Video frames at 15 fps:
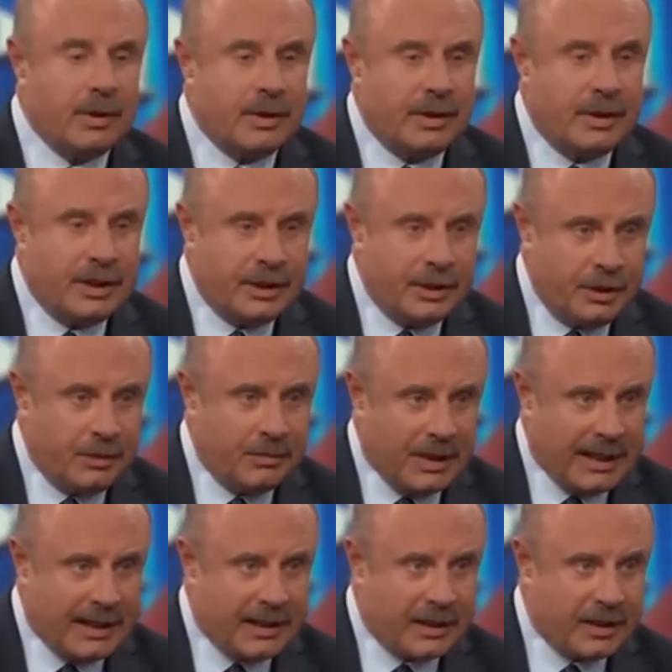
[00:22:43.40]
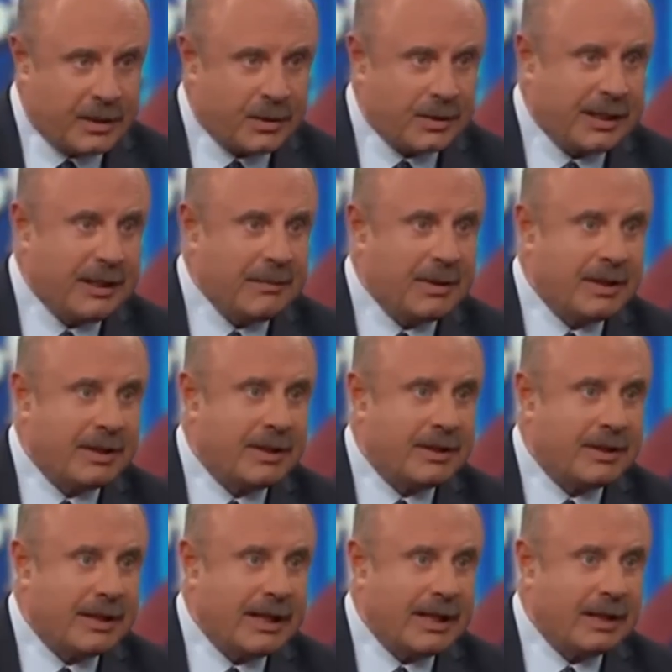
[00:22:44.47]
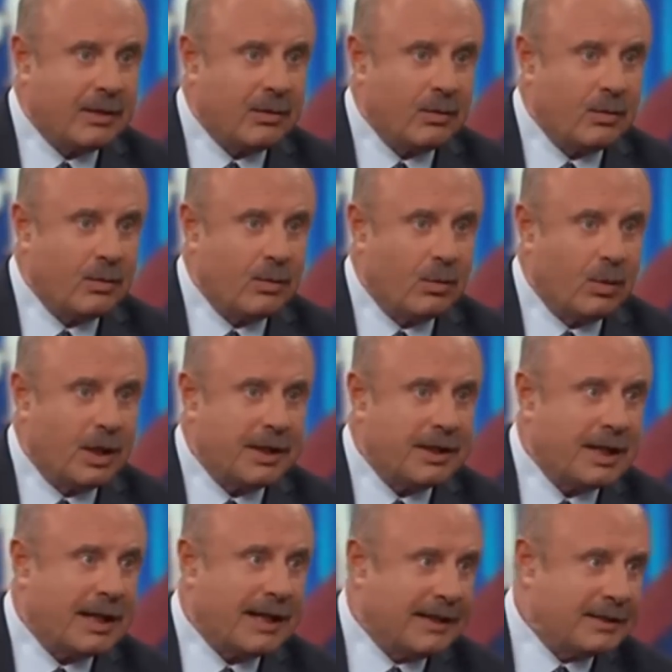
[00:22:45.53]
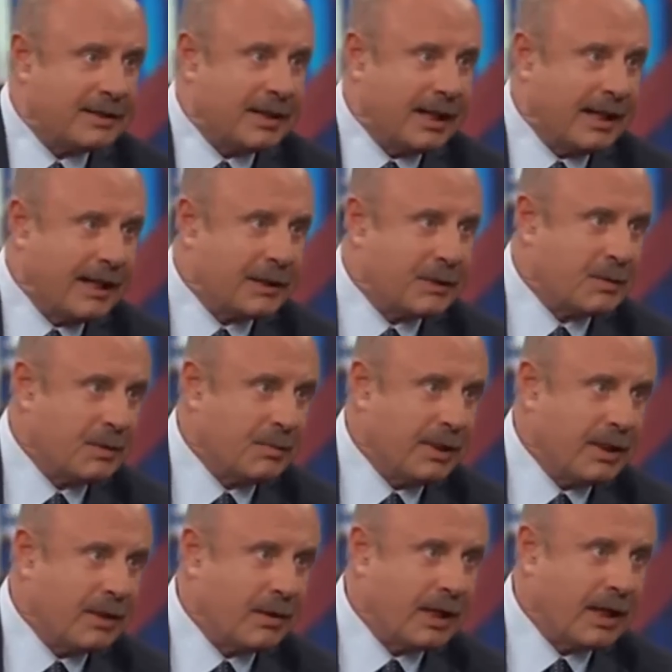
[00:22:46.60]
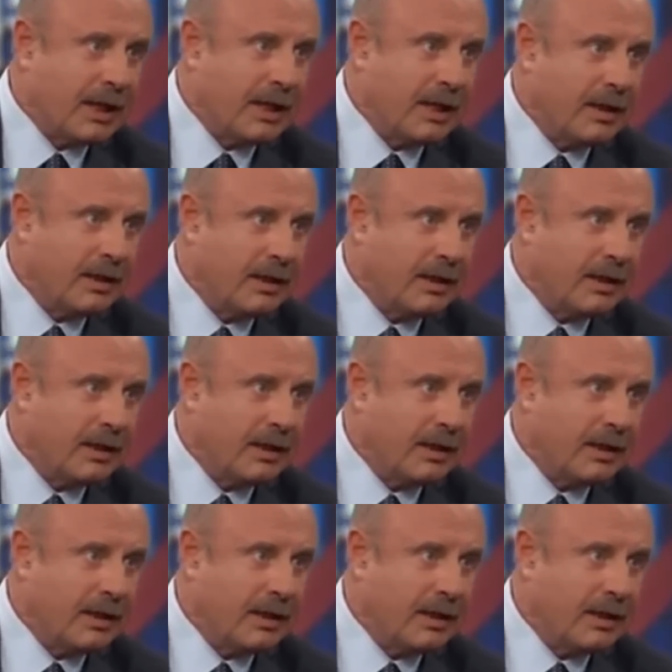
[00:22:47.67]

Didn't you make an agreement that one night stands would be okay?